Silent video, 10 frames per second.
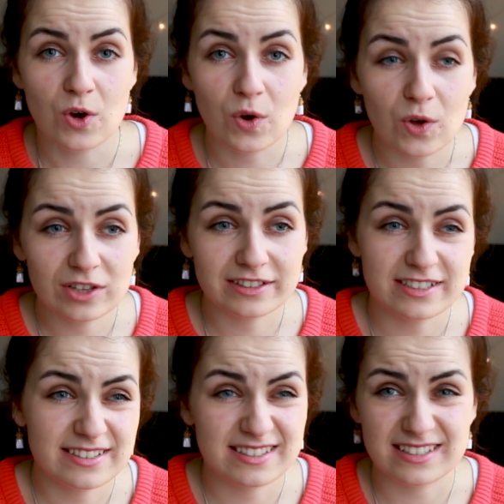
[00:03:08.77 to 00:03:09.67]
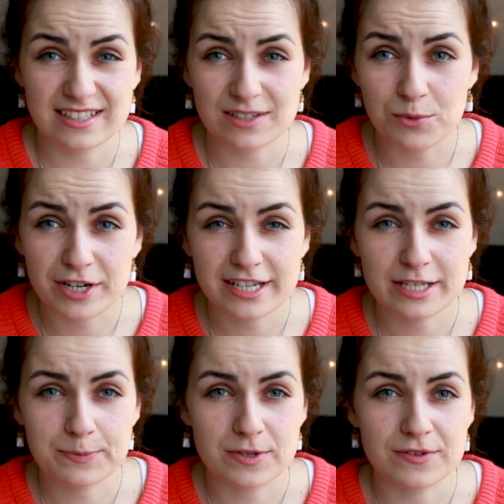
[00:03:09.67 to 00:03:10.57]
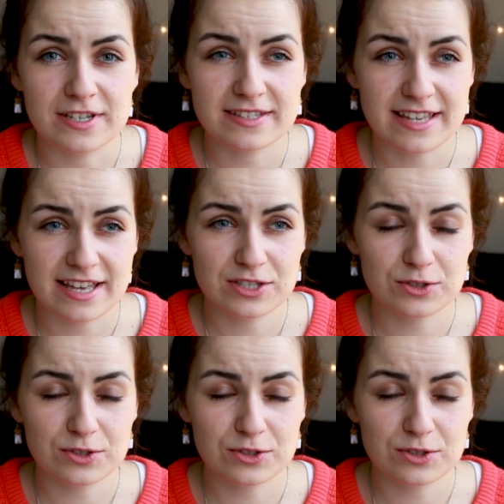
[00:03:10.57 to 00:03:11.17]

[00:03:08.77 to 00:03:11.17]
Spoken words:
all this work experience has